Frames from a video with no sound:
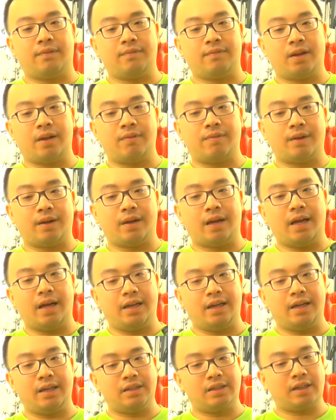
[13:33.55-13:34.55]
even
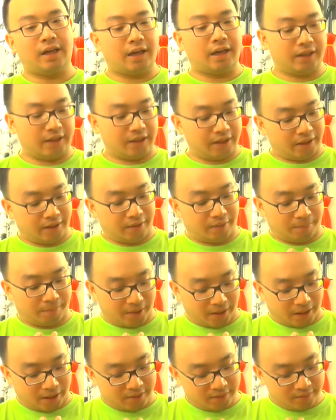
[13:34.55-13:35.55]
ladies, and then they will
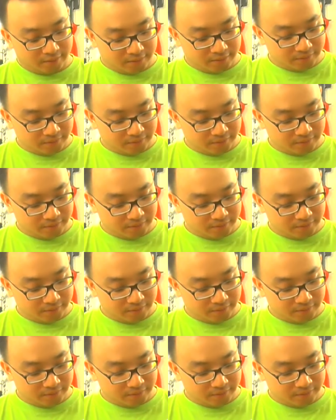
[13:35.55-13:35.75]
be like,